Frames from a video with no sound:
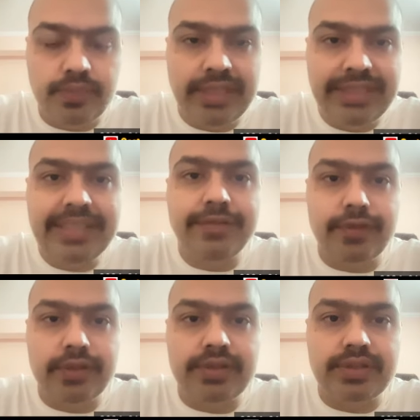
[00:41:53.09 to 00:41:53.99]

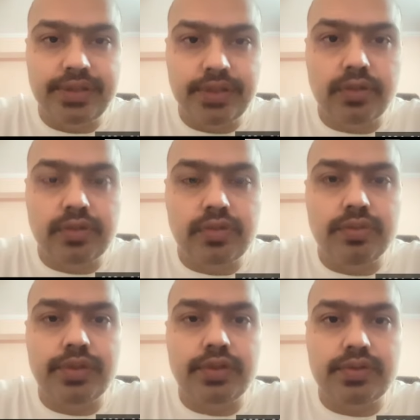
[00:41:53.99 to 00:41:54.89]
anti-reflux surgery also,
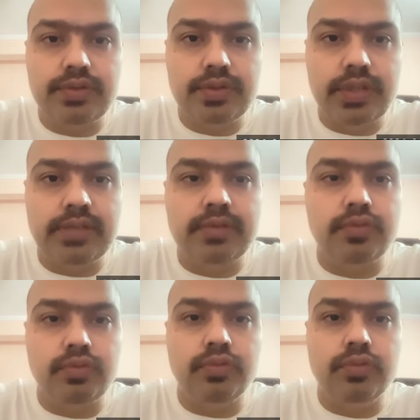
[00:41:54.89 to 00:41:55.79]
because as
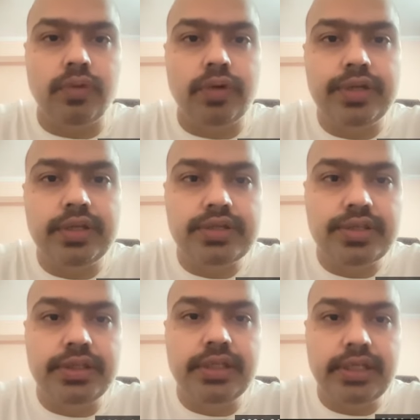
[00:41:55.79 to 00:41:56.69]
to avoid the
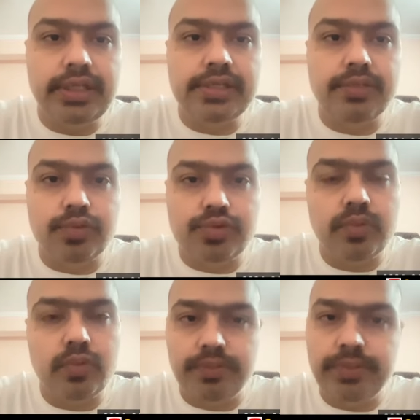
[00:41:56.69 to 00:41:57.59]
GERD as a post-op
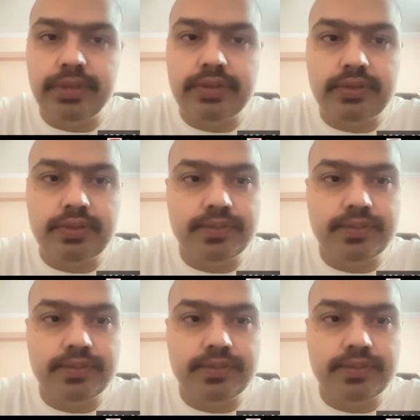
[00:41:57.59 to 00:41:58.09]
complication.